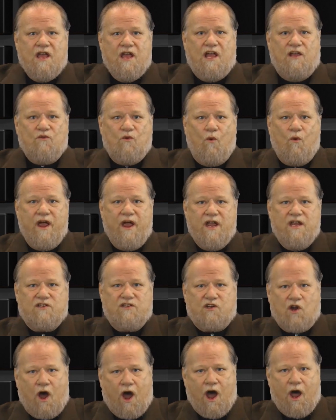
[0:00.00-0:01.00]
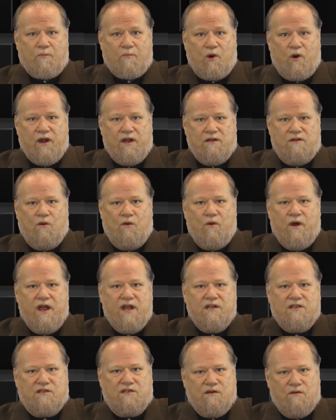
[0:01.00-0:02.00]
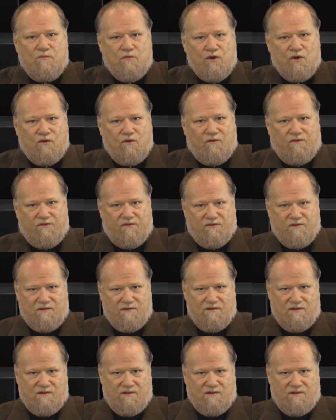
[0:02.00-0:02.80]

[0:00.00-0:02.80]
and the ways to operate and the ways to move.